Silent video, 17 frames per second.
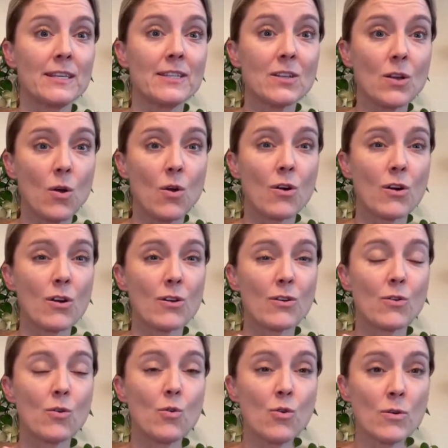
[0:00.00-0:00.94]
These
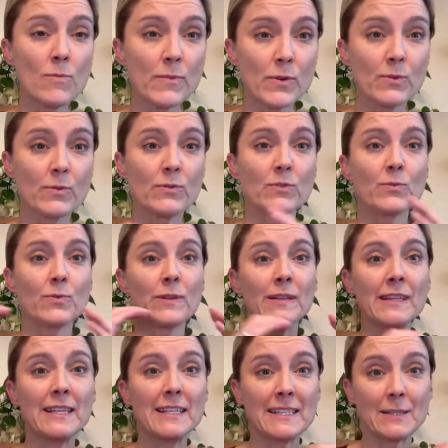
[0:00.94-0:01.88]
are hormones
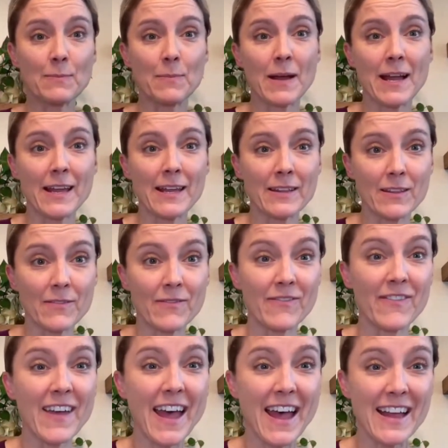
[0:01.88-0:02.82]
released by the
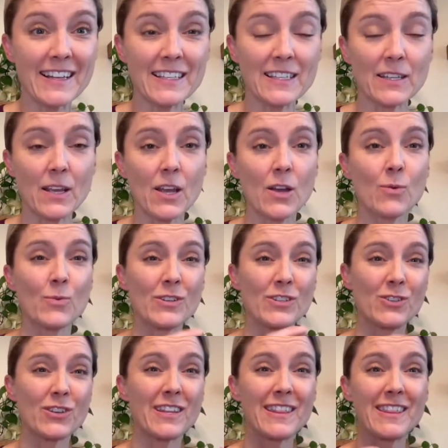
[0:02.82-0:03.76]
fat,
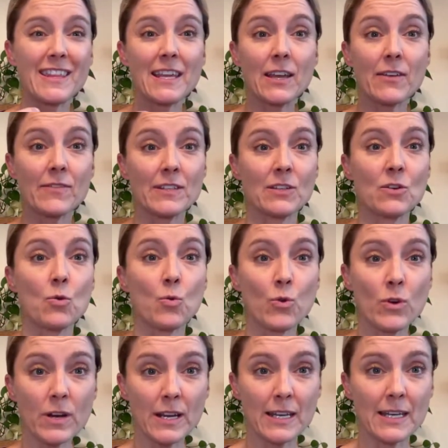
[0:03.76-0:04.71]
which you can think of as an
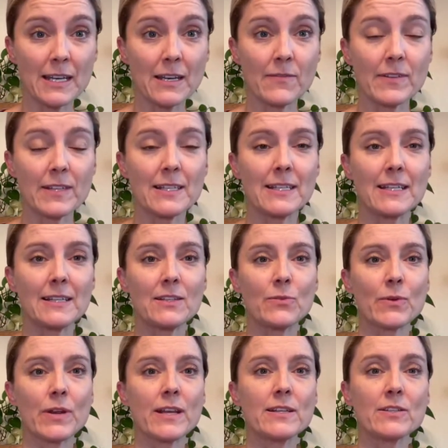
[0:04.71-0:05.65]
organ in of
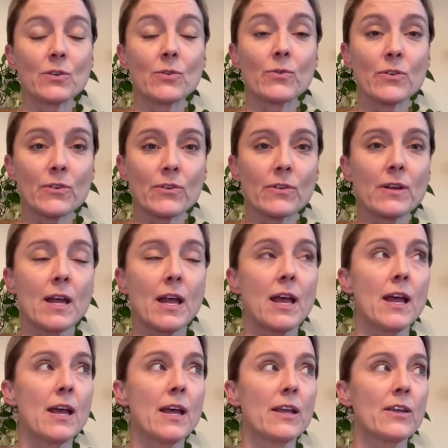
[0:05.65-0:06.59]
sense, right? So, your
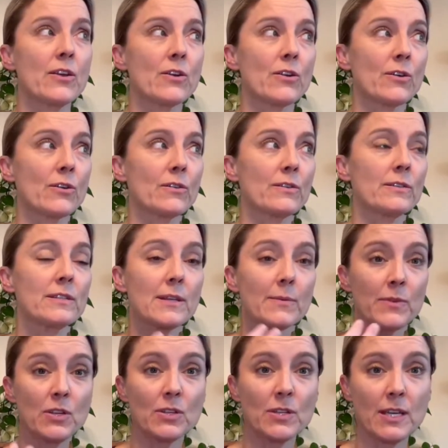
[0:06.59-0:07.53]
your
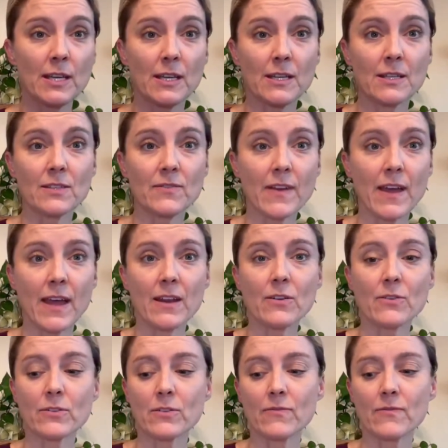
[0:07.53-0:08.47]
subcutaneous
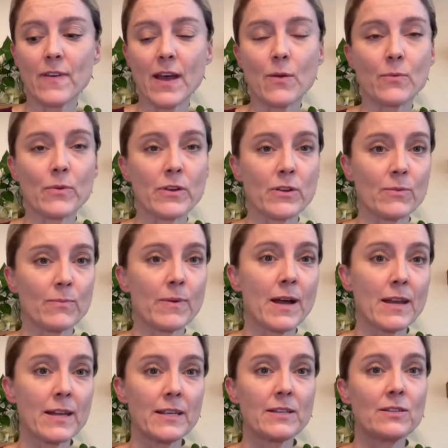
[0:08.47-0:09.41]
fat, or the fat where your
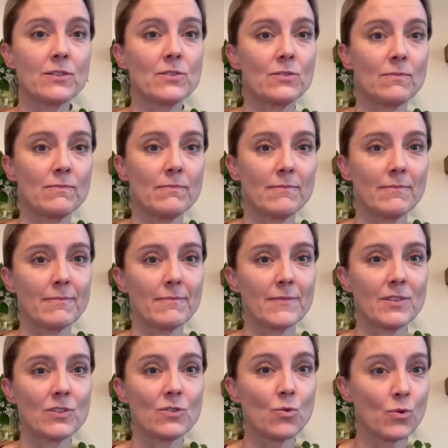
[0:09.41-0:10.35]
body
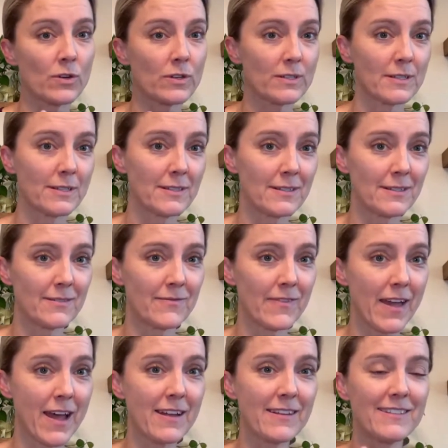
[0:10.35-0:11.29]
stores its
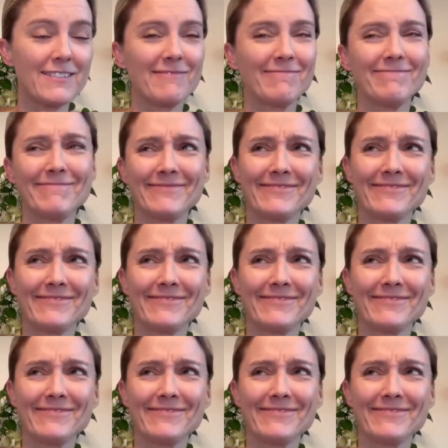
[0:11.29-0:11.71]
fat,